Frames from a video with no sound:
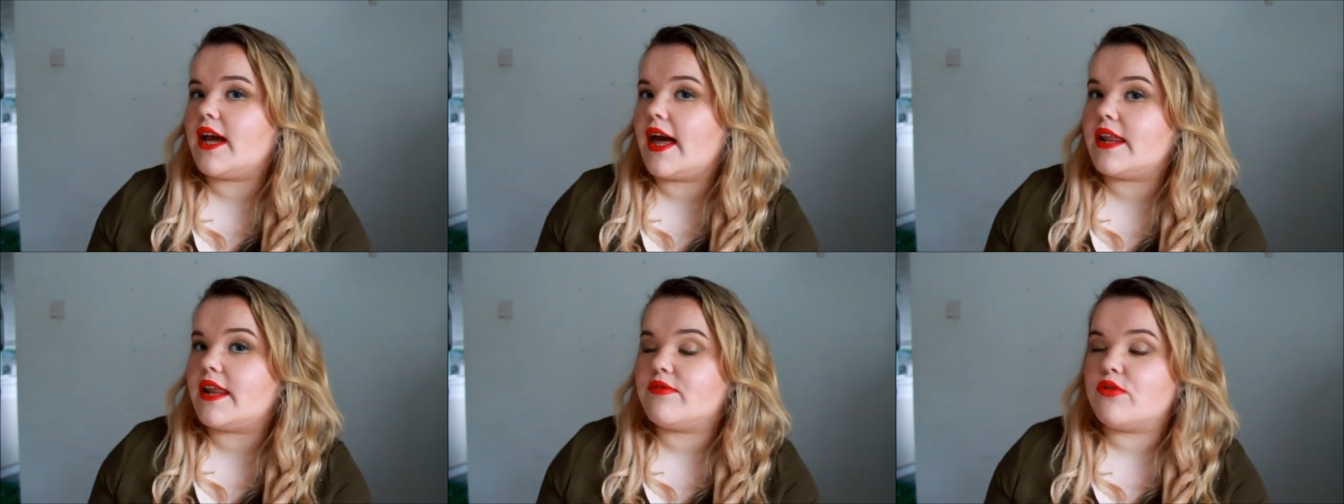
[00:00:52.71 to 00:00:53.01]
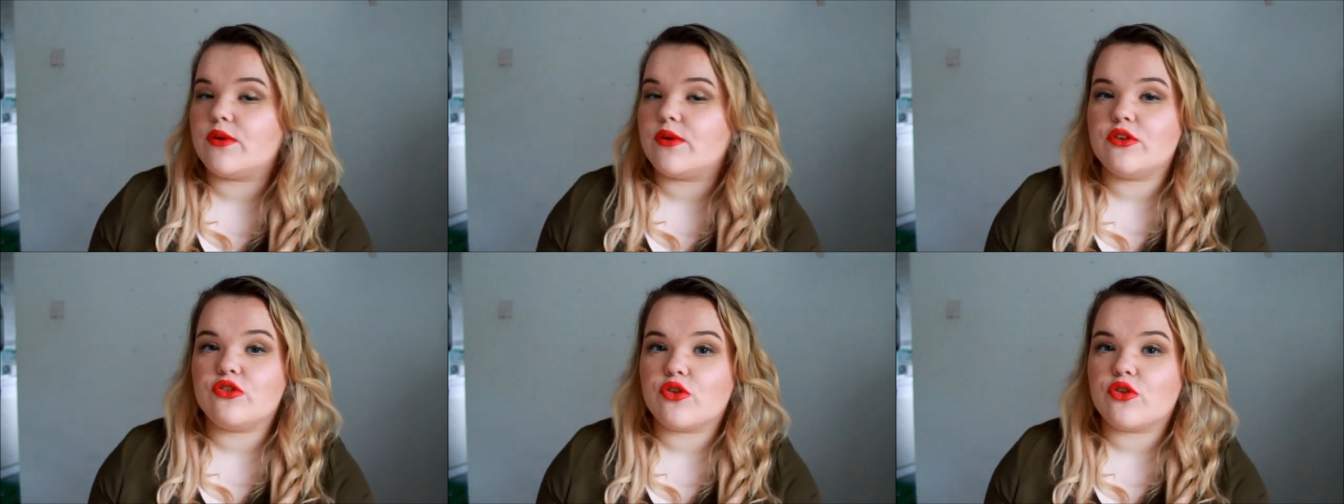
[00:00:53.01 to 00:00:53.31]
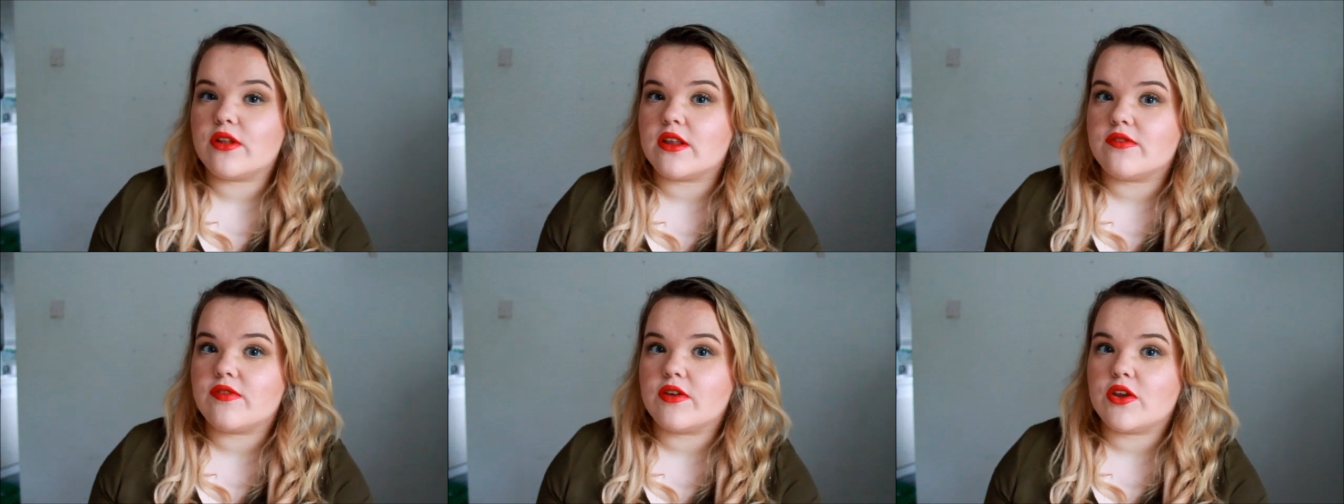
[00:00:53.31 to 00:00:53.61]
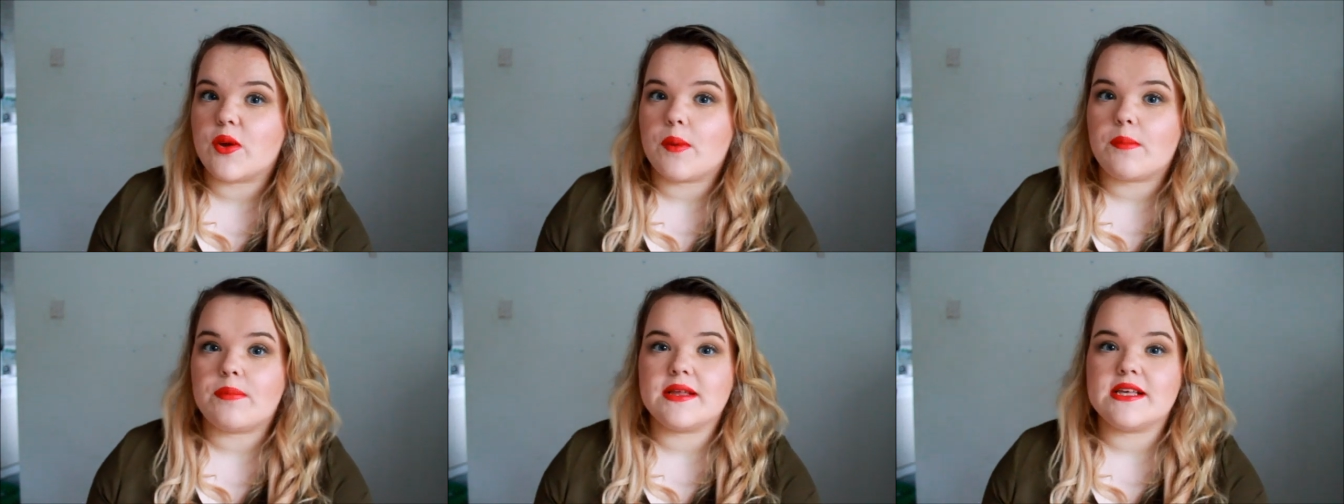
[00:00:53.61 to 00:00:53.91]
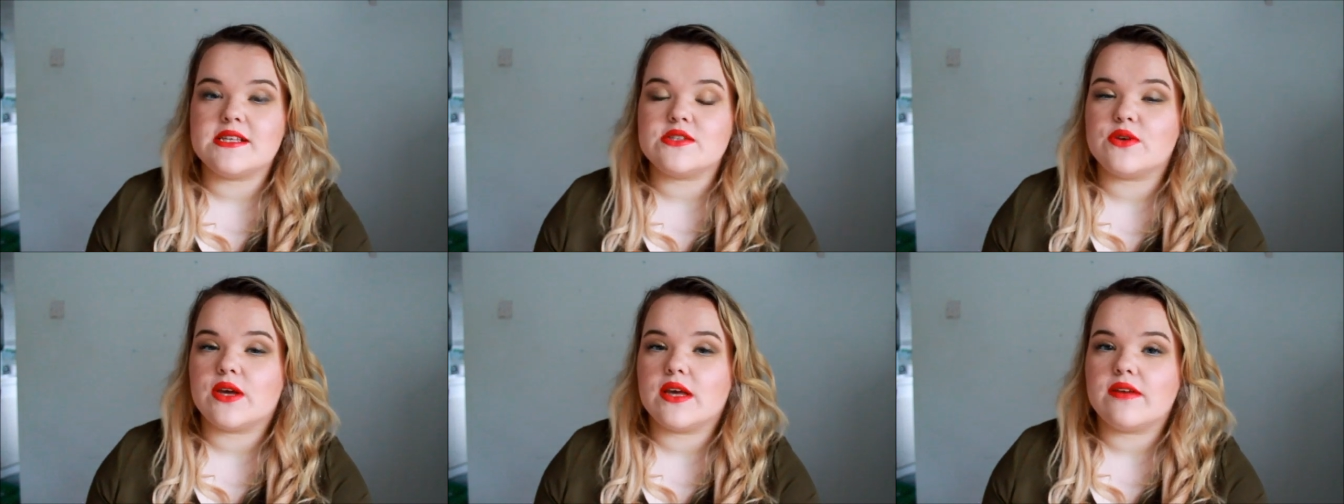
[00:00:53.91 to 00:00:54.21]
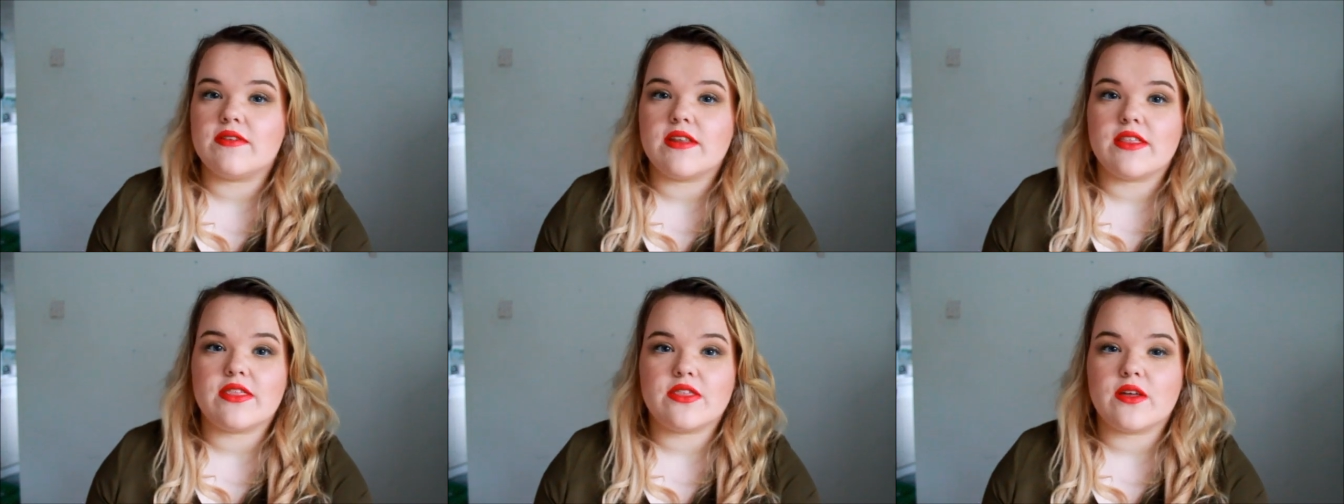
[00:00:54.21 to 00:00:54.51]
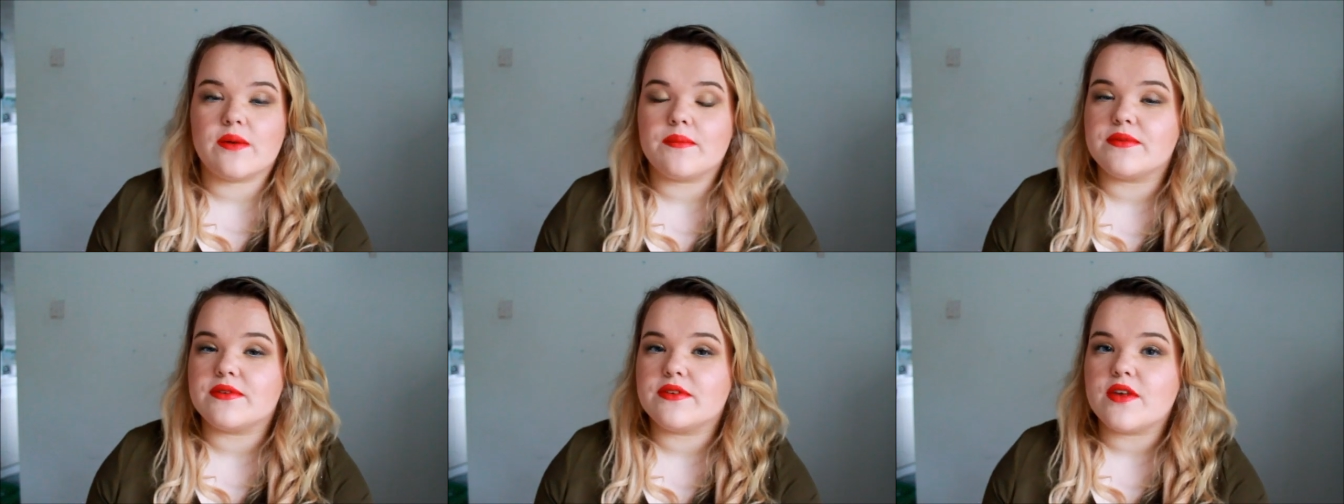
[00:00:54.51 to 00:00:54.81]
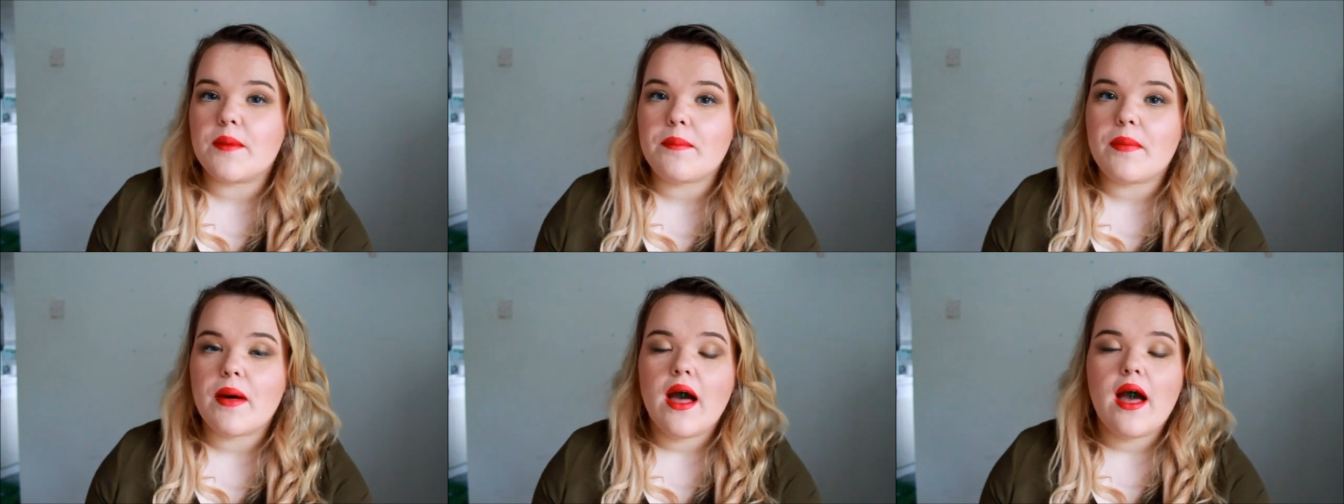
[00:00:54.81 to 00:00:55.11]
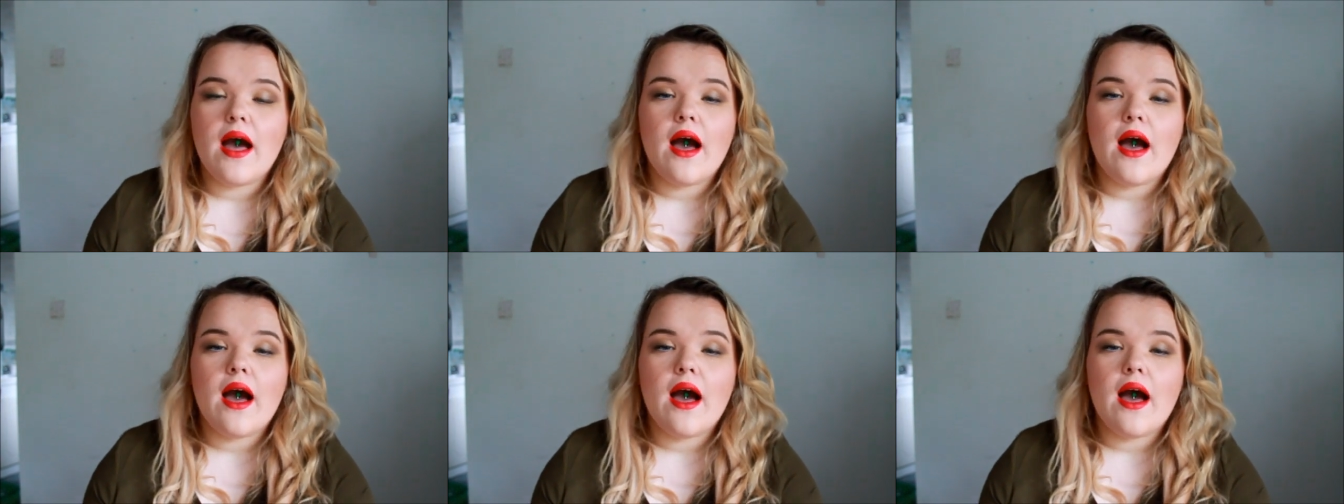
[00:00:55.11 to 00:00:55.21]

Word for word: And if you enjoyed this video, please do give it a thumbs up.